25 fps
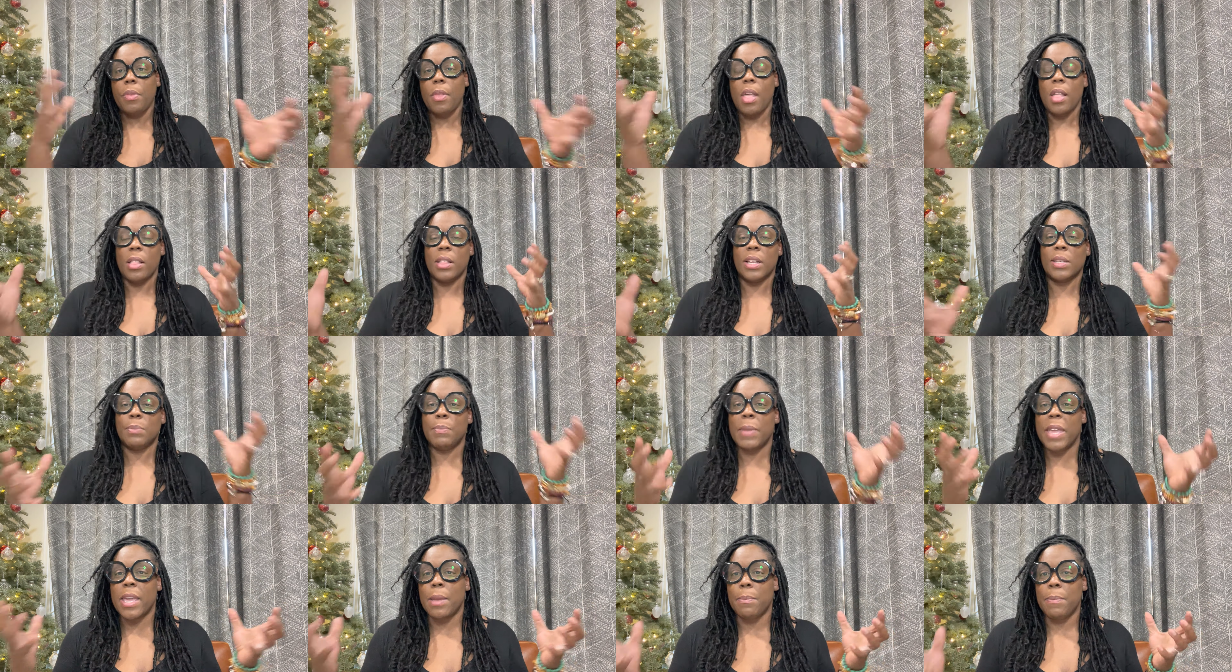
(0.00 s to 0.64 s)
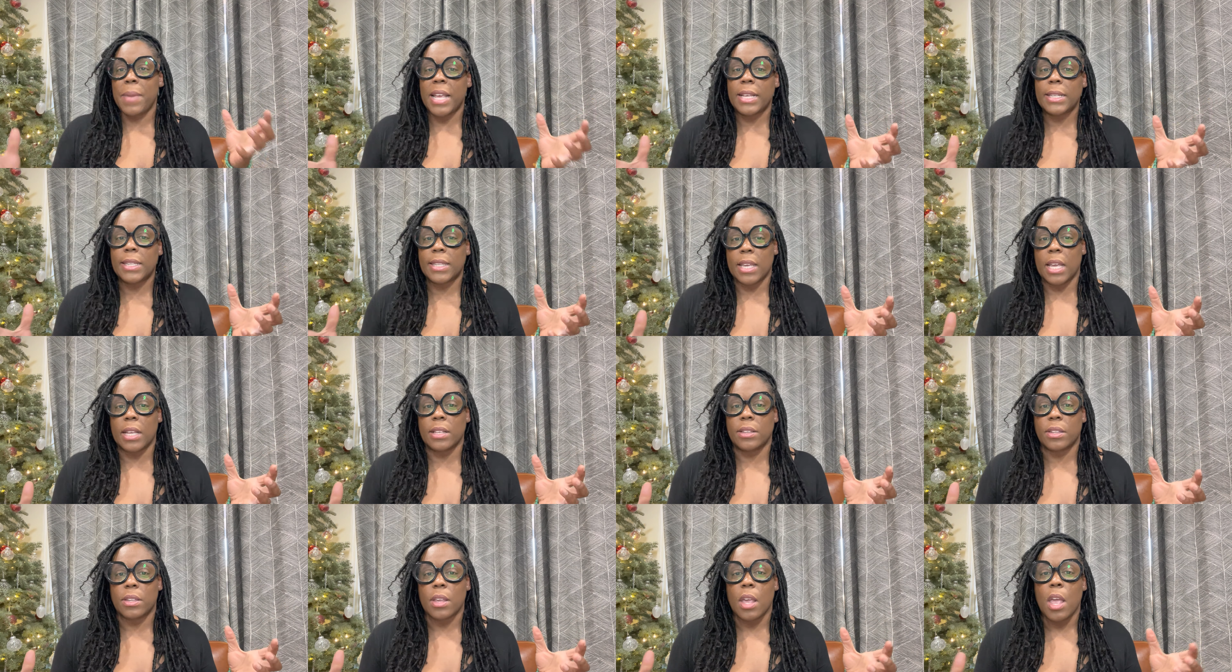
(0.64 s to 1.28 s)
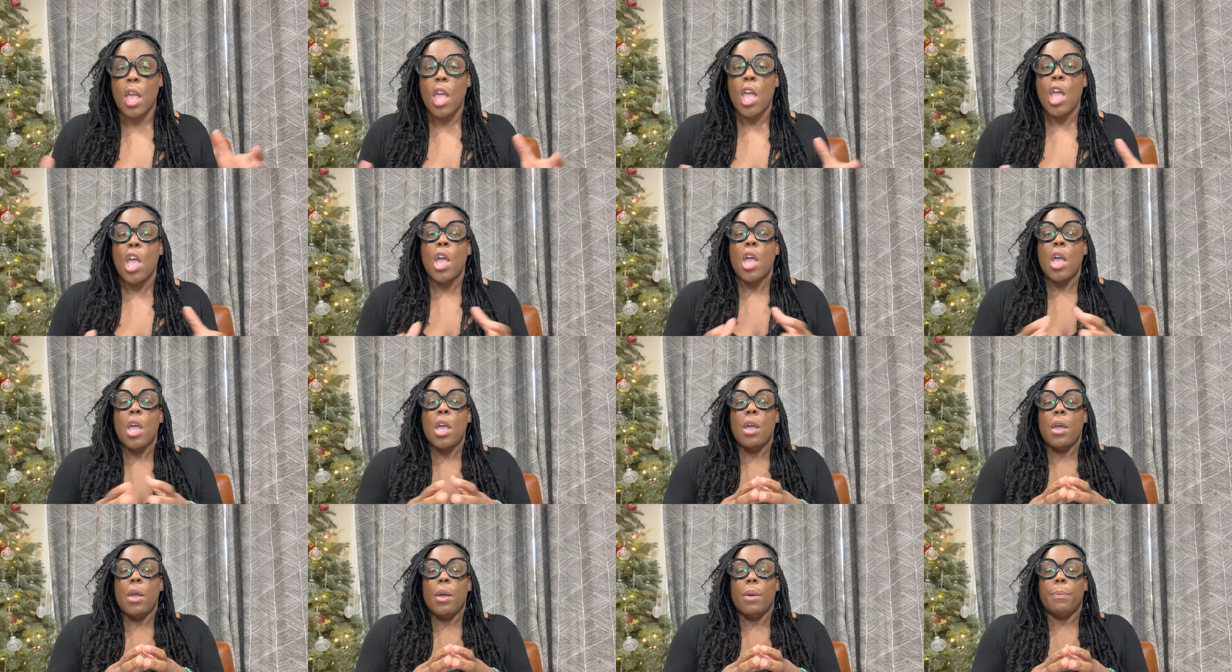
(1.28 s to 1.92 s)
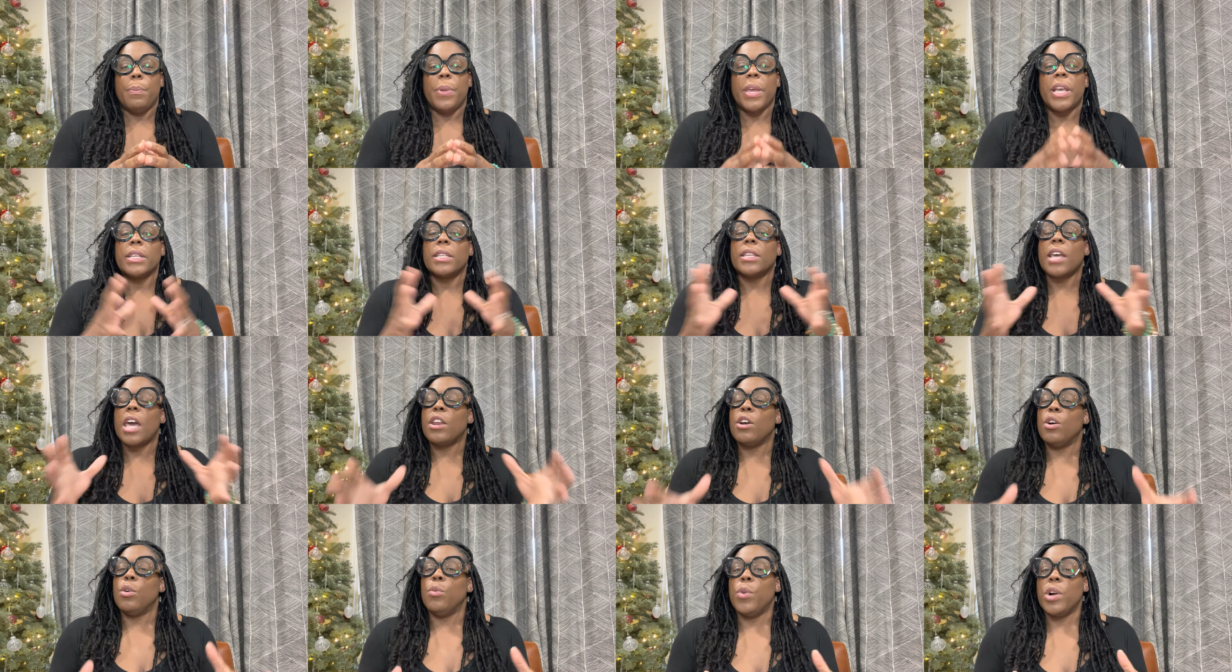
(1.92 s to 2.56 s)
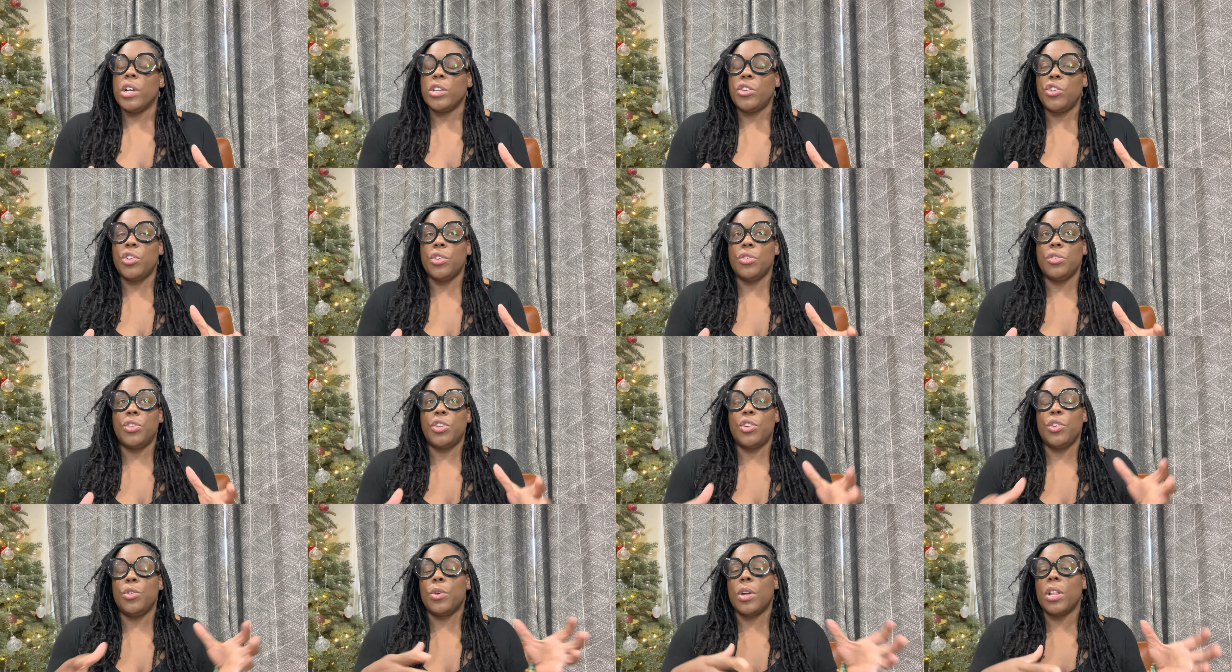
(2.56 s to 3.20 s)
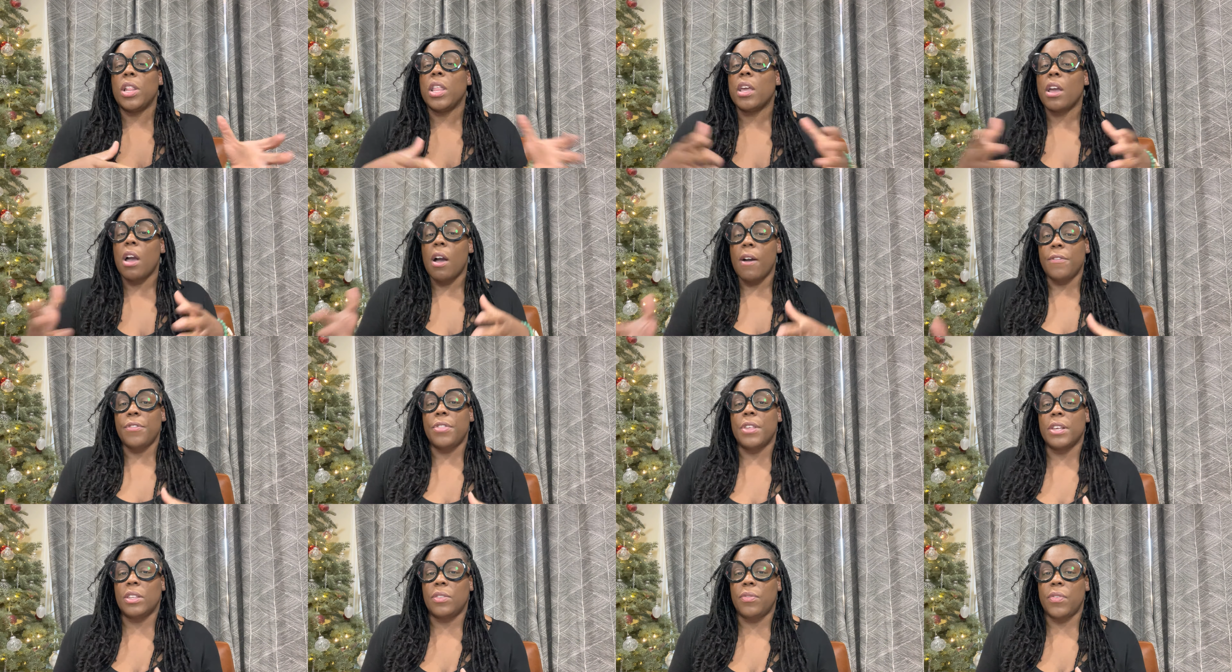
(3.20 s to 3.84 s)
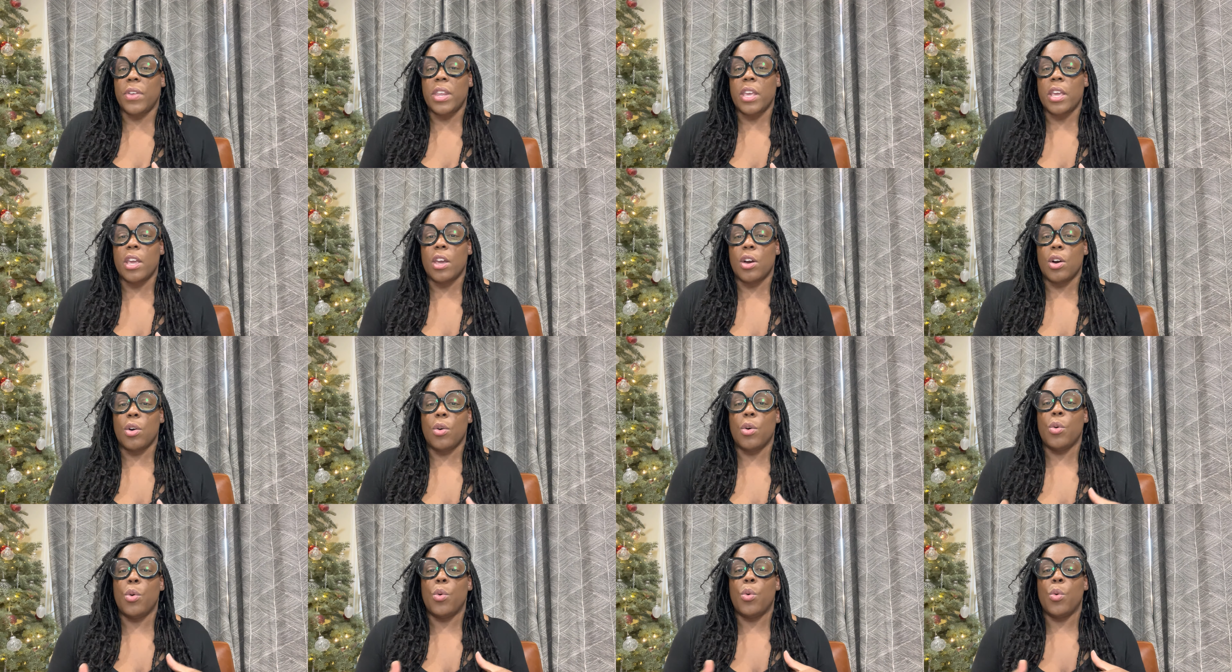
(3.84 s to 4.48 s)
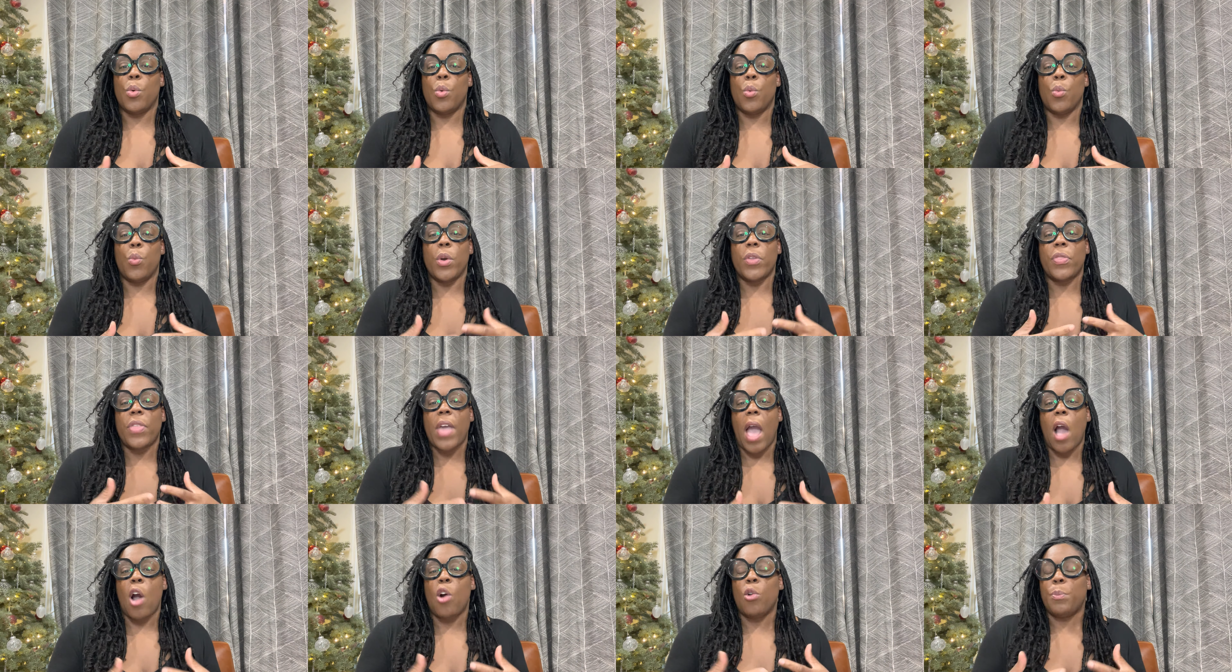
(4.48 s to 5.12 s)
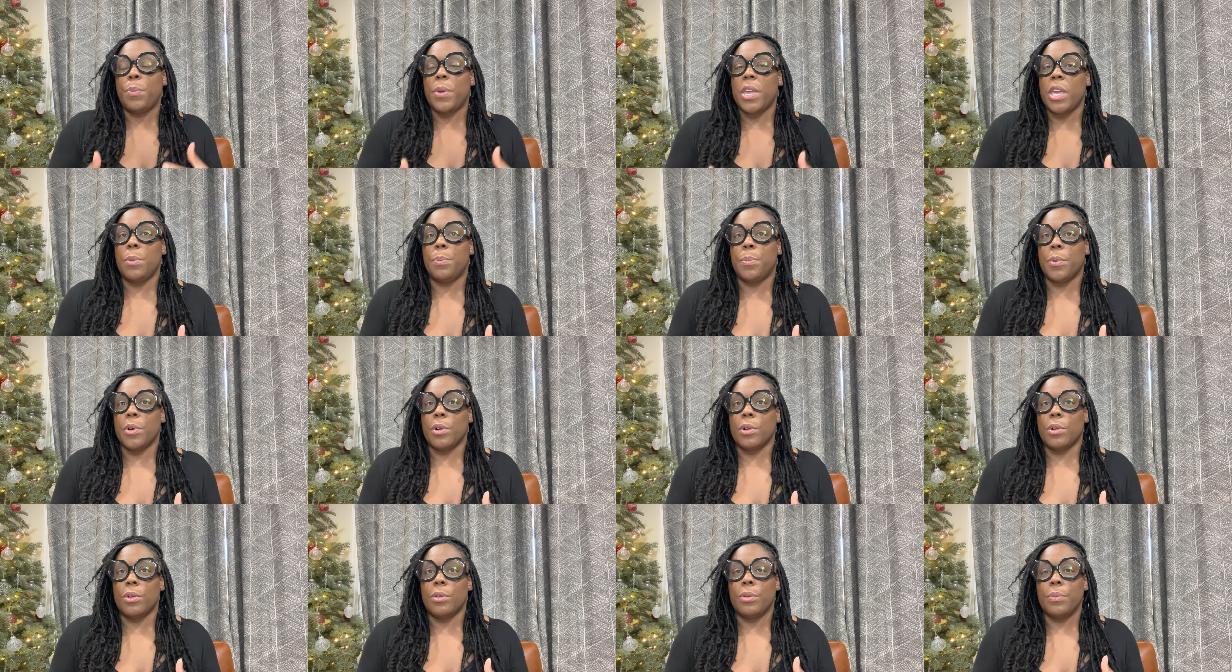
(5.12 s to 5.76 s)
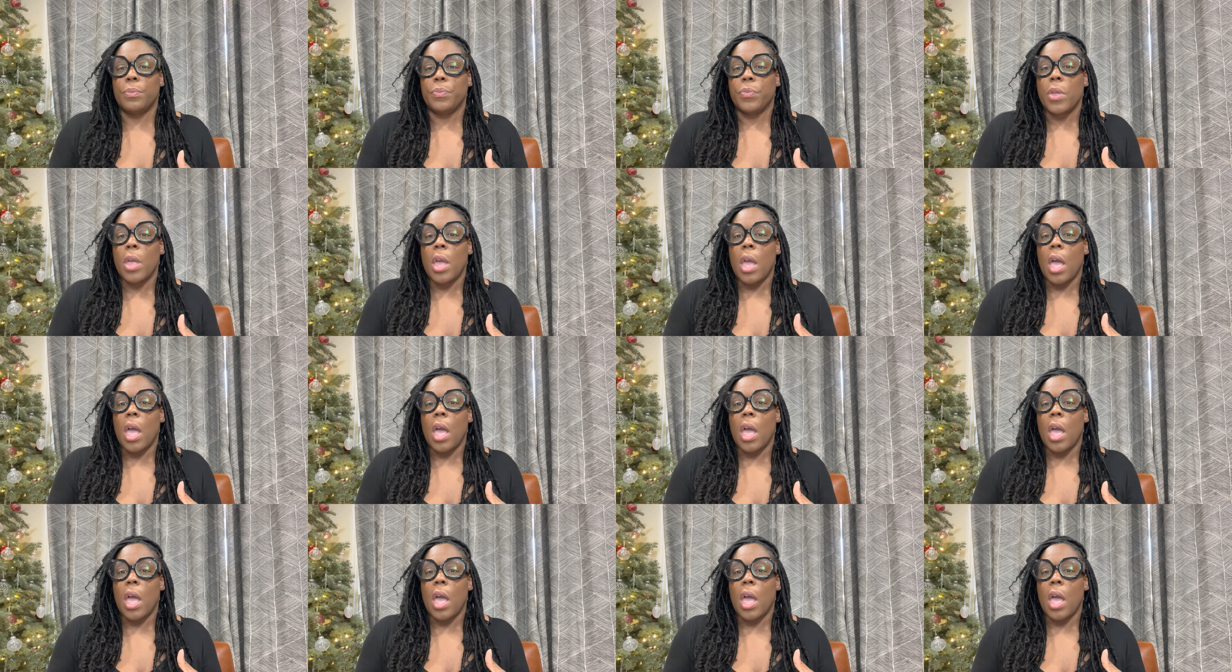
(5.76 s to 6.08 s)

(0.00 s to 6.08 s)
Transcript: Let's make it make sense. Because I don't want you to click off this video without people,